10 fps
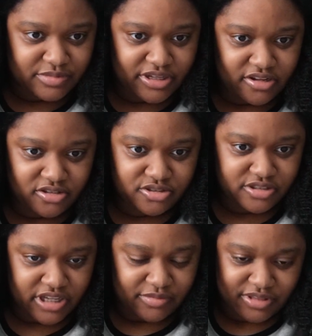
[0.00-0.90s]
cultural
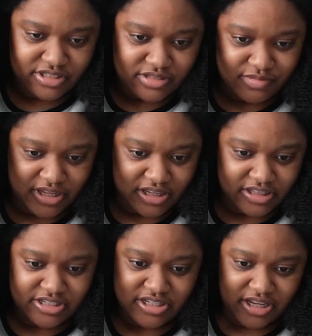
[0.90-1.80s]
name and this is my
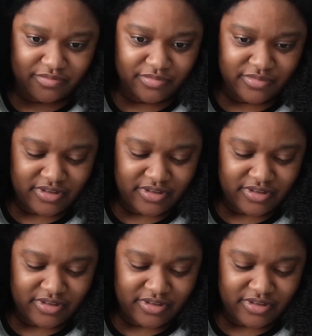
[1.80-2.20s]
English name.